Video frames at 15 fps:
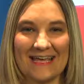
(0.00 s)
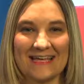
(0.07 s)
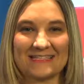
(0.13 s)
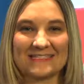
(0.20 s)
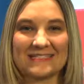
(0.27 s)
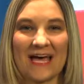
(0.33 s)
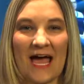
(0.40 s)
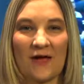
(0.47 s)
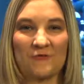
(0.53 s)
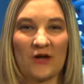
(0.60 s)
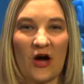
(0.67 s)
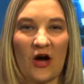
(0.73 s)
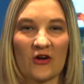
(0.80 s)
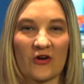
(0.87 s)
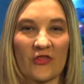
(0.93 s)
It's time
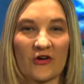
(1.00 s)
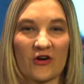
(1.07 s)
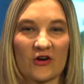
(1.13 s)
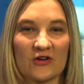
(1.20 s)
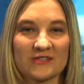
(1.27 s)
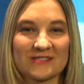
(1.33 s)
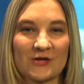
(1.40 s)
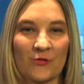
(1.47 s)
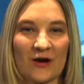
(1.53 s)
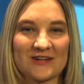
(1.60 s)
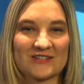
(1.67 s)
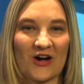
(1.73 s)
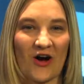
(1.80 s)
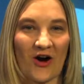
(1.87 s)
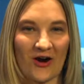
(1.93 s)
to honor the girls who
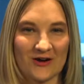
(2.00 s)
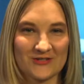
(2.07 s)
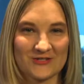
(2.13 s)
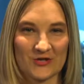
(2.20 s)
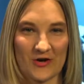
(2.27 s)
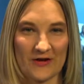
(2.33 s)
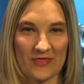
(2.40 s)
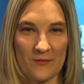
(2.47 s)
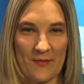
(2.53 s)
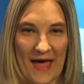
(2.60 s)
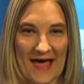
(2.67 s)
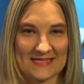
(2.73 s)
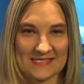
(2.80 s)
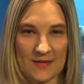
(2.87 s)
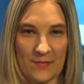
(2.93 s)
worked hard during the
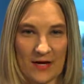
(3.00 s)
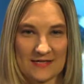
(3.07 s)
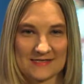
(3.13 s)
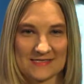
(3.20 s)
basketball